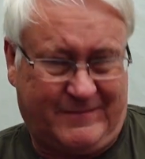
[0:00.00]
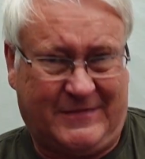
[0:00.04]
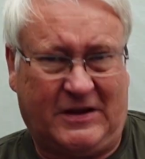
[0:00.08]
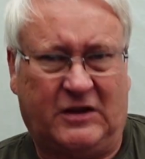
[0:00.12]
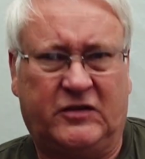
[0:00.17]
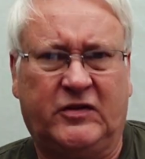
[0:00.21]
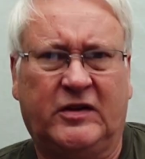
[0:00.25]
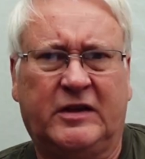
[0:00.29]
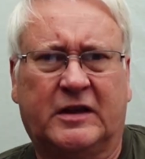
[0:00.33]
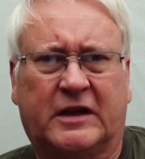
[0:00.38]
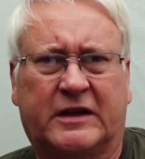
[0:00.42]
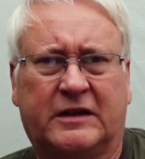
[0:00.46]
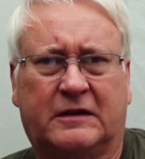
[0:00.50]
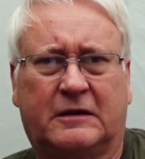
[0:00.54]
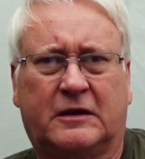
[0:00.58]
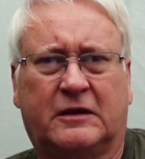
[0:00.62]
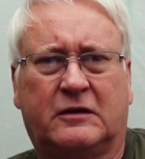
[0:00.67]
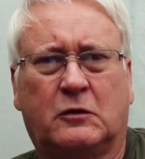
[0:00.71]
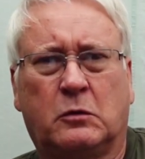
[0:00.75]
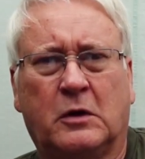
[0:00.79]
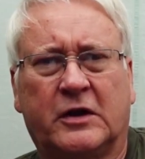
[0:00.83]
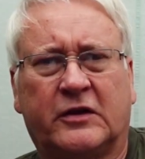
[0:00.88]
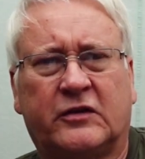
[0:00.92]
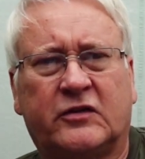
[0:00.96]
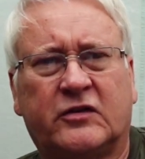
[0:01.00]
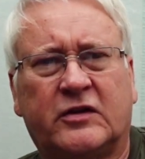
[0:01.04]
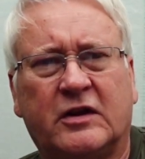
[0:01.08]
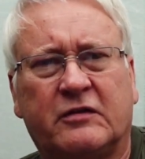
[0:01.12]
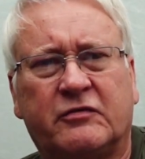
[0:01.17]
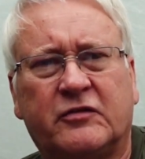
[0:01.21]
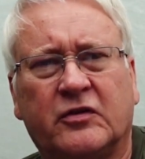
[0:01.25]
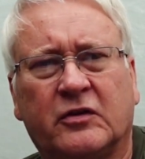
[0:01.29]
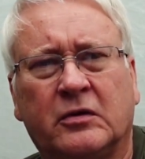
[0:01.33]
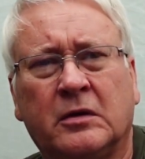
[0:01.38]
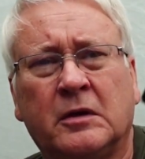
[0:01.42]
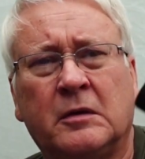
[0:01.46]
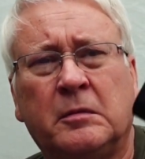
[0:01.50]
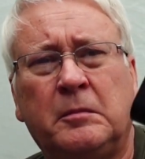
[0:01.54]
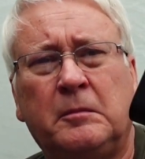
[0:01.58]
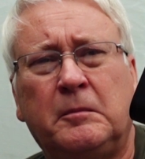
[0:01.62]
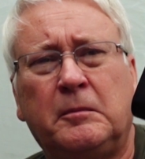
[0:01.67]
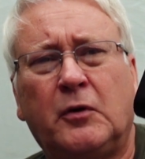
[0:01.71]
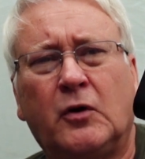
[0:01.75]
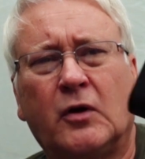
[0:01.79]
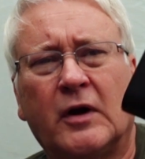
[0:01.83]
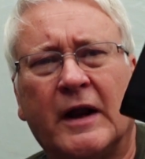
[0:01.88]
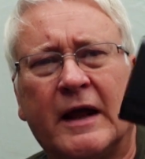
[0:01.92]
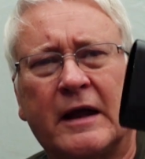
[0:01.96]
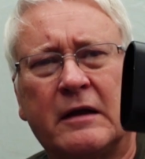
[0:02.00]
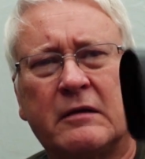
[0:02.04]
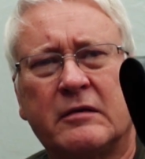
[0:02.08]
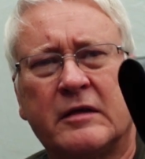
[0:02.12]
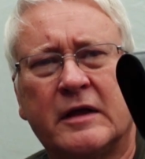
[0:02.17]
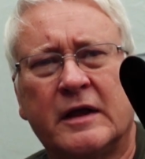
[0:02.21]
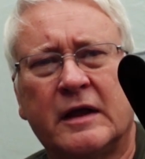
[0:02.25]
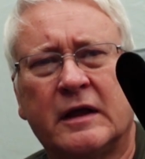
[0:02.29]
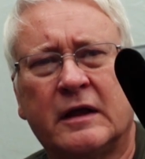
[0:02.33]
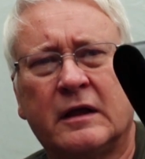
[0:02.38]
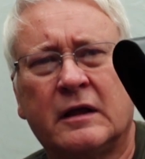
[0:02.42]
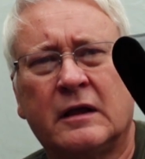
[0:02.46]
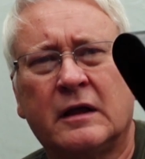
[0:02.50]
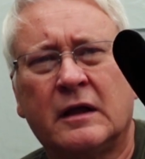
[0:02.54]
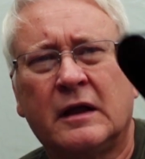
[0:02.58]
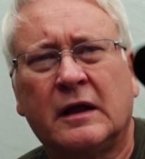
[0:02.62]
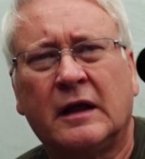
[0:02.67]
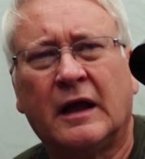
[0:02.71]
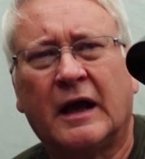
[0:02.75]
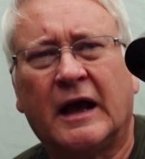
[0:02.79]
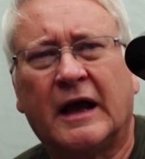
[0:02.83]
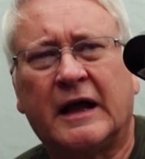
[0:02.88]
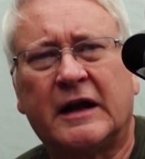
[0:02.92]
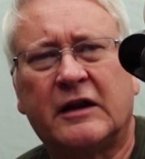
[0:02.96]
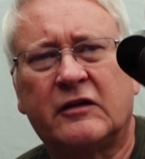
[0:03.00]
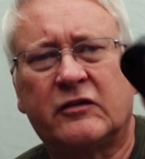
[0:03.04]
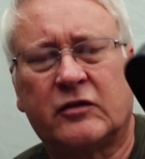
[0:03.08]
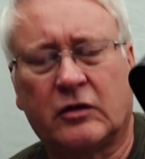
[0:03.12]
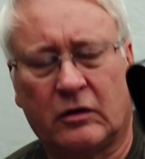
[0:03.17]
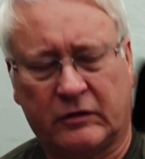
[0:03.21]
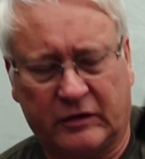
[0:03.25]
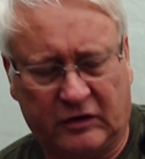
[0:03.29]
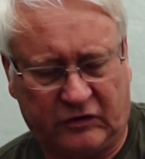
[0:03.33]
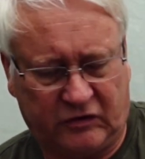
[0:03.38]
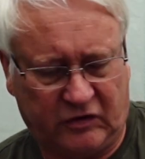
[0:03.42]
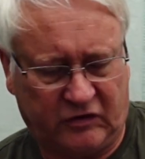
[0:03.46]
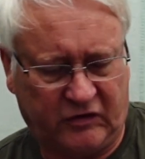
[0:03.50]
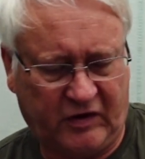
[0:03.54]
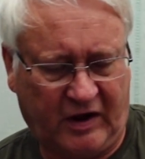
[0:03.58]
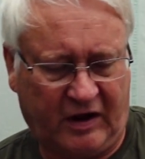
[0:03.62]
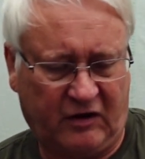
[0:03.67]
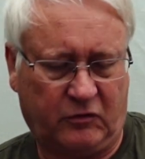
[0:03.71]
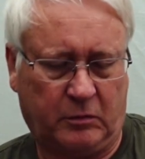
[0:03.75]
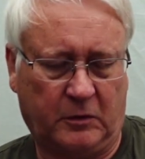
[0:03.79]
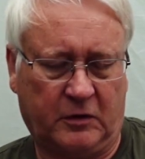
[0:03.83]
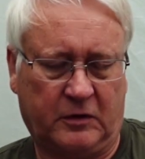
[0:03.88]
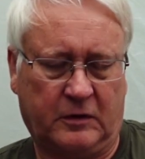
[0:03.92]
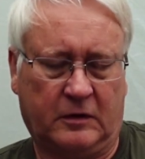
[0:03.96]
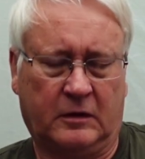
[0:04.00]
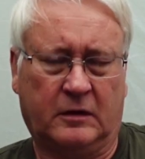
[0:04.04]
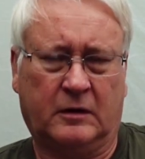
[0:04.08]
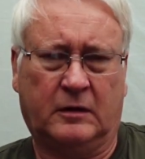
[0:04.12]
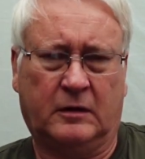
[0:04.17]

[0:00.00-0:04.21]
see, it's quite stiff to pull out there, and it's got this attachment.